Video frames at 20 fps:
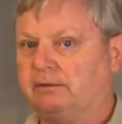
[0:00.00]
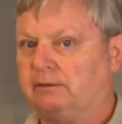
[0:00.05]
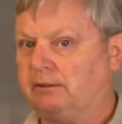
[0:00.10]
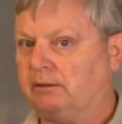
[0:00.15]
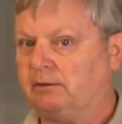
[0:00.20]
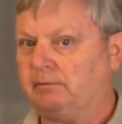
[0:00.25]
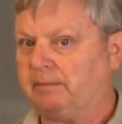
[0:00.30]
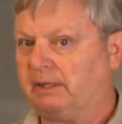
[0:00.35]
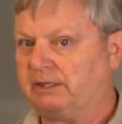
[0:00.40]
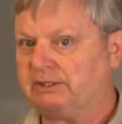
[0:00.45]

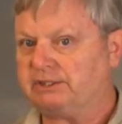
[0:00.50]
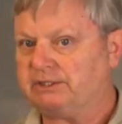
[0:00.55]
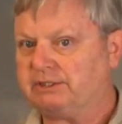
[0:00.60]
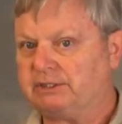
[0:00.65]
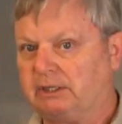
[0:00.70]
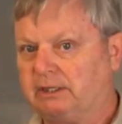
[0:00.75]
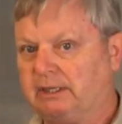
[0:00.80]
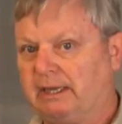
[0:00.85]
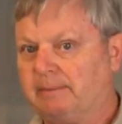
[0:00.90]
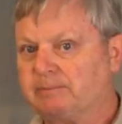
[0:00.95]
don't match
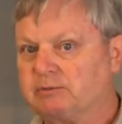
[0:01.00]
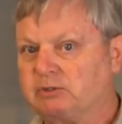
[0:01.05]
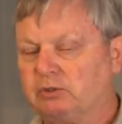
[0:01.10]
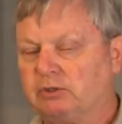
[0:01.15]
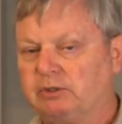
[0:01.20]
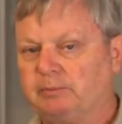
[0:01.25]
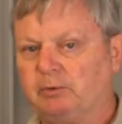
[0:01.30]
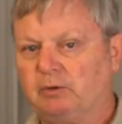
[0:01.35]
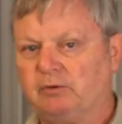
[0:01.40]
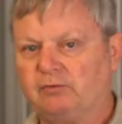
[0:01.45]
each other
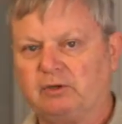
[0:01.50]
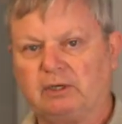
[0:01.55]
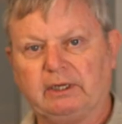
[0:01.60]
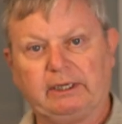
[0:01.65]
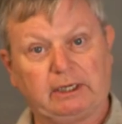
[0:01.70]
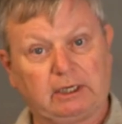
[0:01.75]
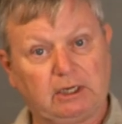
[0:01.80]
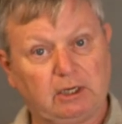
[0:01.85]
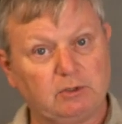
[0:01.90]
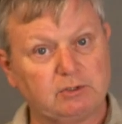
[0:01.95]
absolutely
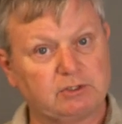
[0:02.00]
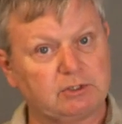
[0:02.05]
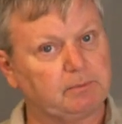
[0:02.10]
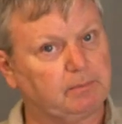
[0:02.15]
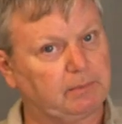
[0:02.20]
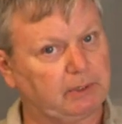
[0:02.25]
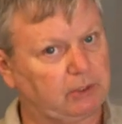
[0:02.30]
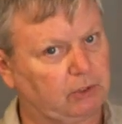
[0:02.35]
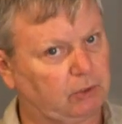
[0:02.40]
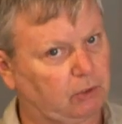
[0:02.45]
perfectly. Close,
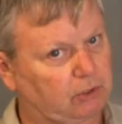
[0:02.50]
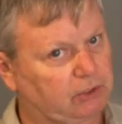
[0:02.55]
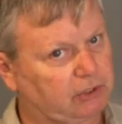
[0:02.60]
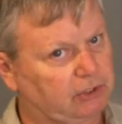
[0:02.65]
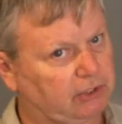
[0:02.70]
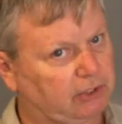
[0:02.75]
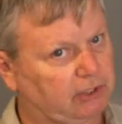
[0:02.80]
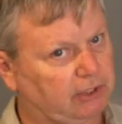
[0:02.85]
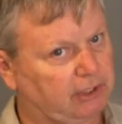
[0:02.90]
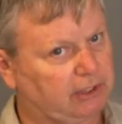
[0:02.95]
but not
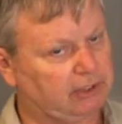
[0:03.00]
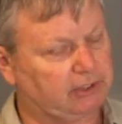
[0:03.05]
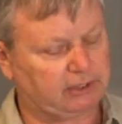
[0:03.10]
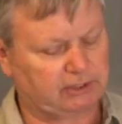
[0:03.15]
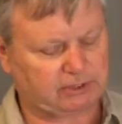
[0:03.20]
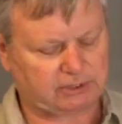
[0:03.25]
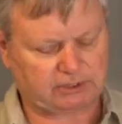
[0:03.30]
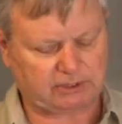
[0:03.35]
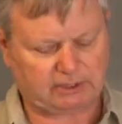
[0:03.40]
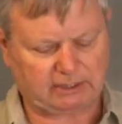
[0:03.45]

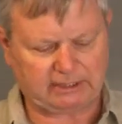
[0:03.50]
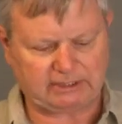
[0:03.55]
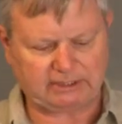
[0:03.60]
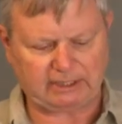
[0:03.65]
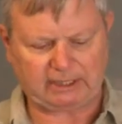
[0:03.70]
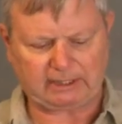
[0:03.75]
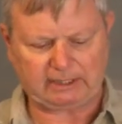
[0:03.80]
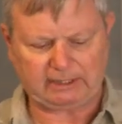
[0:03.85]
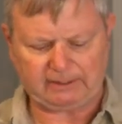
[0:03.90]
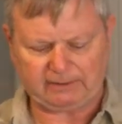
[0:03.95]

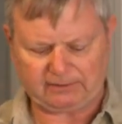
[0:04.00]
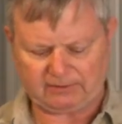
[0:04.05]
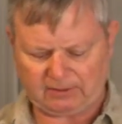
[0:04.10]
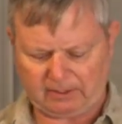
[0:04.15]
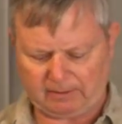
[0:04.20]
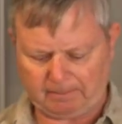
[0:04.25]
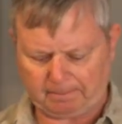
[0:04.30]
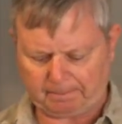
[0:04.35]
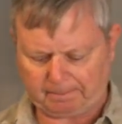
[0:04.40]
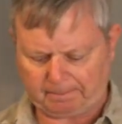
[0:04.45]
exactly the
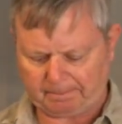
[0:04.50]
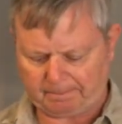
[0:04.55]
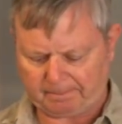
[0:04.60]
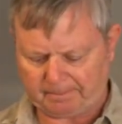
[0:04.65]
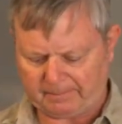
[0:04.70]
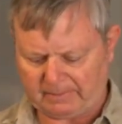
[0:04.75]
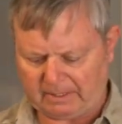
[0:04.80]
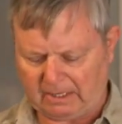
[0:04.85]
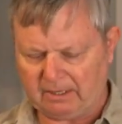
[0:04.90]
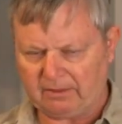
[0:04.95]
same.
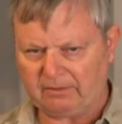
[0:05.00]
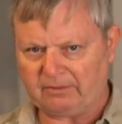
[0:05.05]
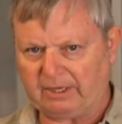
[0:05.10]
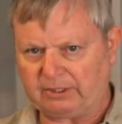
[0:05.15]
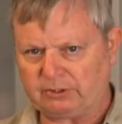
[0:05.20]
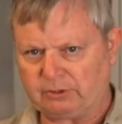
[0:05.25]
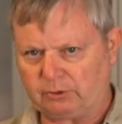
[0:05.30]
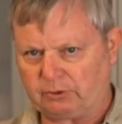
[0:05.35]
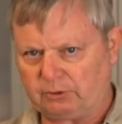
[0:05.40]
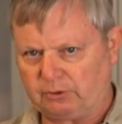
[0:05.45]

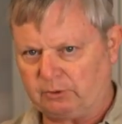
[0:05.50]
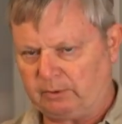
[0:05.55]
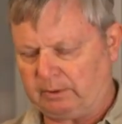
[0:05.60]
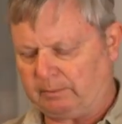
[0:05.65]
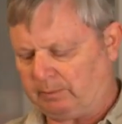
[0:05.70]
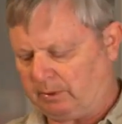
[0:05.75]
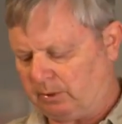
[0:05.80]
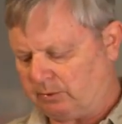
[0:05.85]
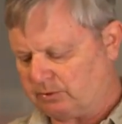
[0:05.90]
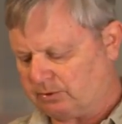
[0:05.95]
That you can do
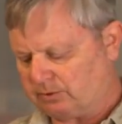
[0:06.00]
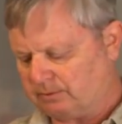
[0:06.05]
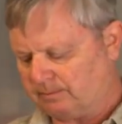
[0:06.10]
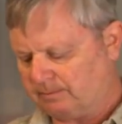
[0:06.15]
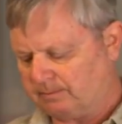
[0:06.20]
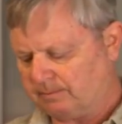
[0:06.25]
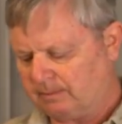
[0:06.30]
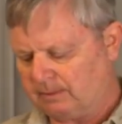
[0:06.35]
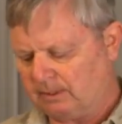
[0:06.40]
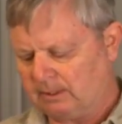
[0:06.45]
in post.
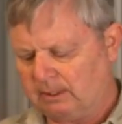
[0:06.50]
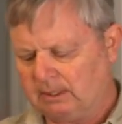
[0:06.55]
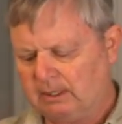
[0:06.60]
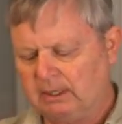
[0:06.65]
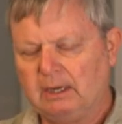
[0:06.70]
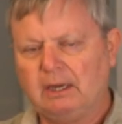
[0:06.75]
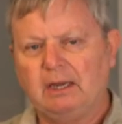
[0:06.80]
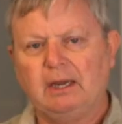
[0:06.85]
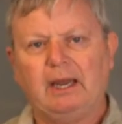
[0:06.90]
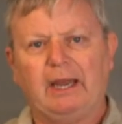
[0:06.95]

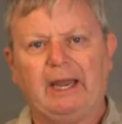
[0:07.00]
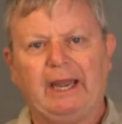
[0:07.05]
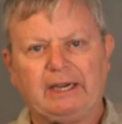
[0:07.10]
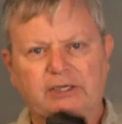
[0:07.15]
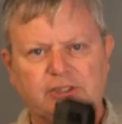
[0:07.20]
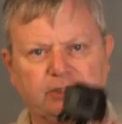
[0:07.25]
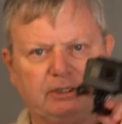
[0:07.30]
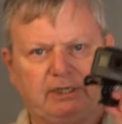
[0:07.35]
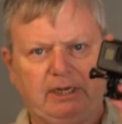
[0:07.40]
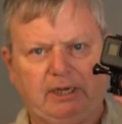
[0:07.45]

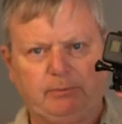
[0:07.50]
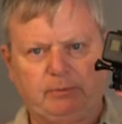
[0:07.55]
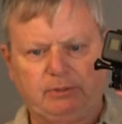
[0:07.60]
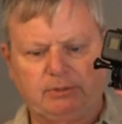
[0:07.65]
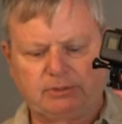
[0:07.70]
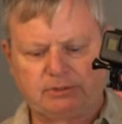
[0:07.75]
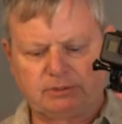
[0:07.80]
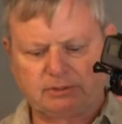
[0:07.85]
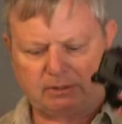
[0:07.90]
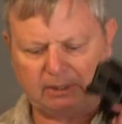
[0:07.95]
Action
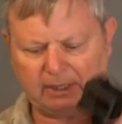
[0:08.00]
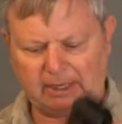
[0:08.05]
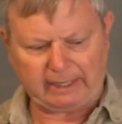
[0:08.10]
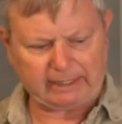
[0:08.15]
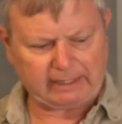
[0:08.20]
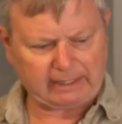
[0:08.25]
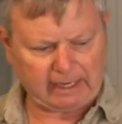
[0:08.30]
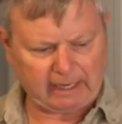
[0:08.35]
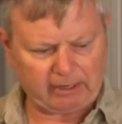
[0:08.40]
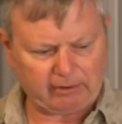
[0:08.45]
cameras.
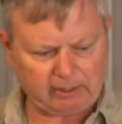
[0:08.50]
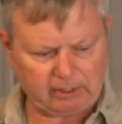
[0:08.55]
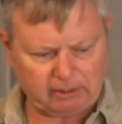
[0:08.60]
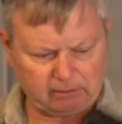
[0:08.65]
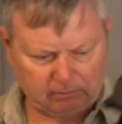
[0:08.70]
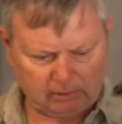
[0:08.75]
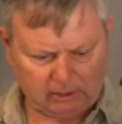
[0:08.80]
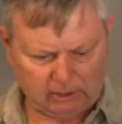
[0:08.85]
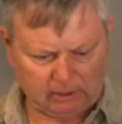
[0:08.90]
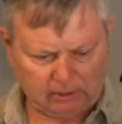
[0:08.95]
I
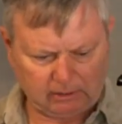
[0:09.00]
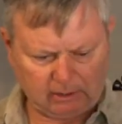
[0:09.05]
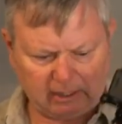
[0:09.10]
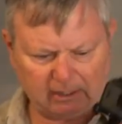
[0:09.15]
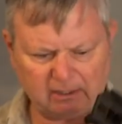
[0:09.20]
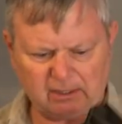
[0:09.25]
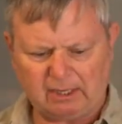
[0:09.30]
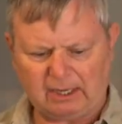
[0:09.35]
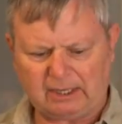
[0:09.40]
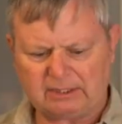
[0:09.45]
carry,
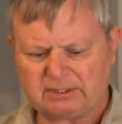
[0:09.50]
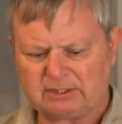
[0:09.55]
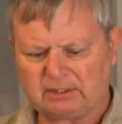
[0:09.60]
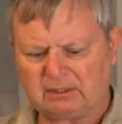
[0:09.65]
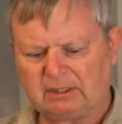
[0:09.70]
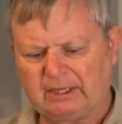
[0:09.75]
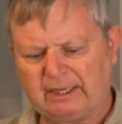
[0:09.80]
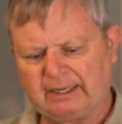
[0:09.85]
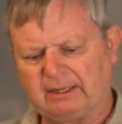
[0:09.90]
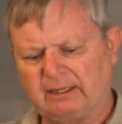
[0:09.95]
I
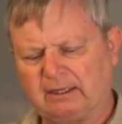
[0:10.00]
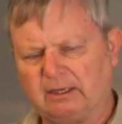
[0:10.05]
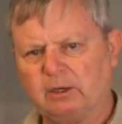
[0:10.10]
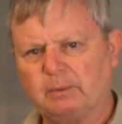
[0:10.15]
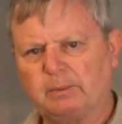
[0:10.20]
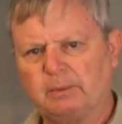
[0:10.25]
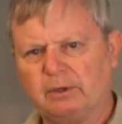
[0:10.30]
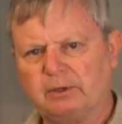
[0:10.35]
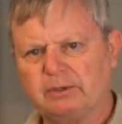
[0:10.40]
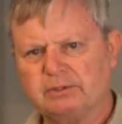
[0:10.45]
still like the
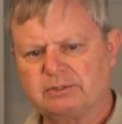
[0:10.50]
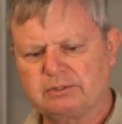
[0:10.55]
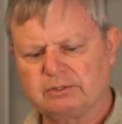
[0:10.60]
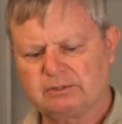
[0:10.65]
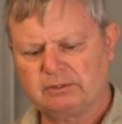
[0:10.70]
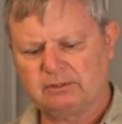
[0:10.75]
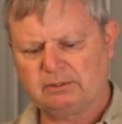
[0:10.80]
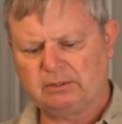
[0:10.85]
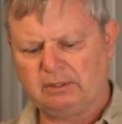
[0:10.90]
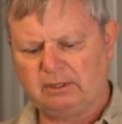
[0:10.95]

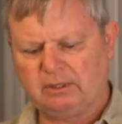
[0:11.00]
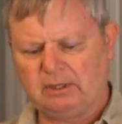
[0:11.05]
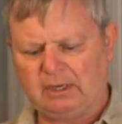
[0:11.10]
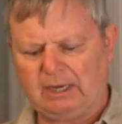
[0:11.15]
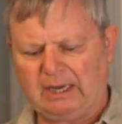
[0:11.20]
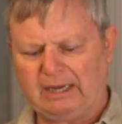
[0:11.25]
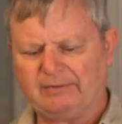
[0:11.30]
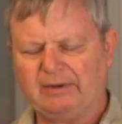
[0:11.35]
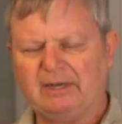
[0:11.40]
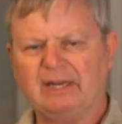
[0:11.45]
GoPros.
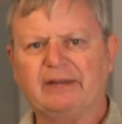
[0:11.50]
I have a